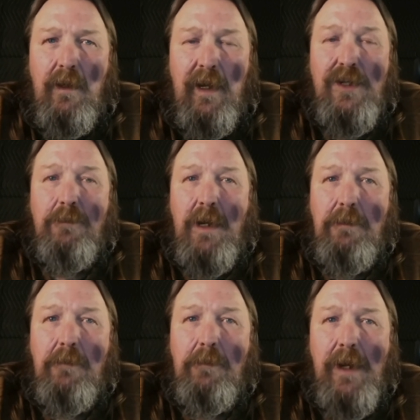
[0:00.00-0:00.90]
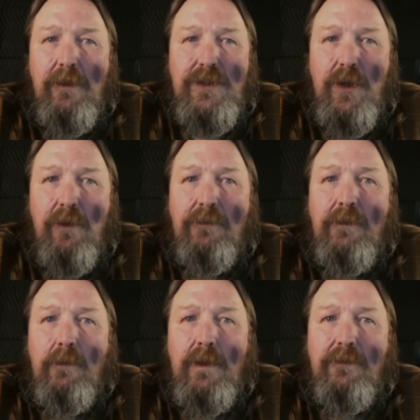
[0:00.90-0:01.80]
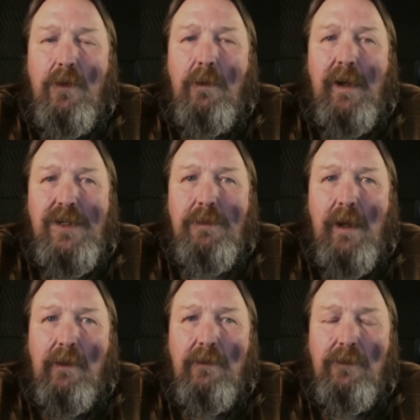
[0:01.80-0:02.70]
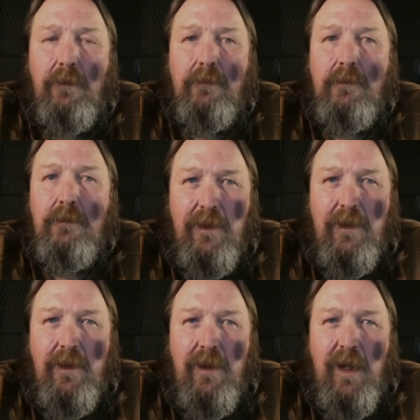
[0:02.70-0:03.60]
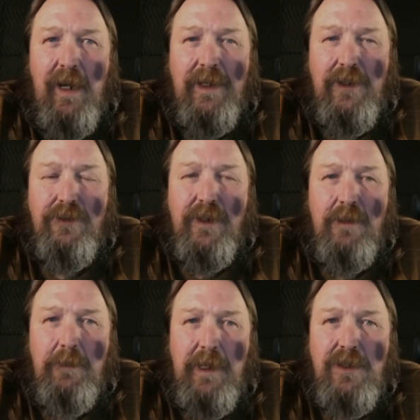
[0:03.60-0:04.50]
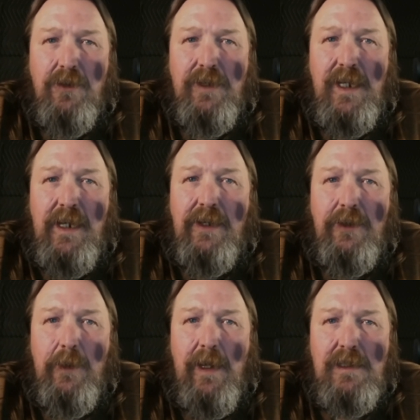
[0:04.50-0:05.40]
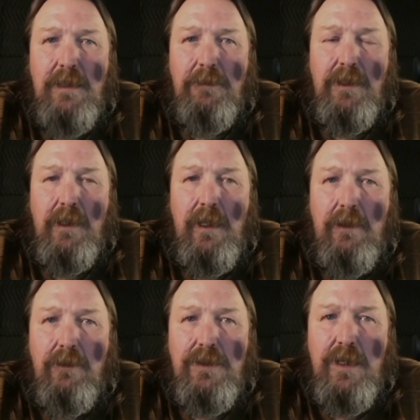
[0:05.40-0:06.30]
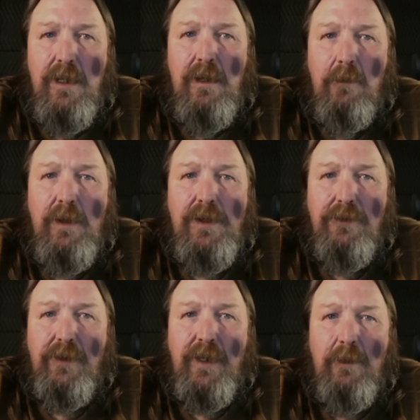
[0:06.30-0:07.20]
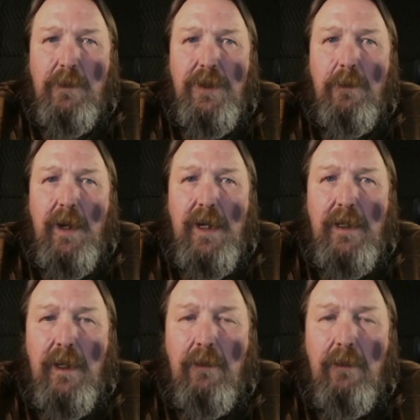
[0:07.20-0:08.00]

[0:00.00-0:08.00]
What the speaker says: And you may be better served with a full-range microphone, and using the mixer to EQ out some of the lows when using it with your radio.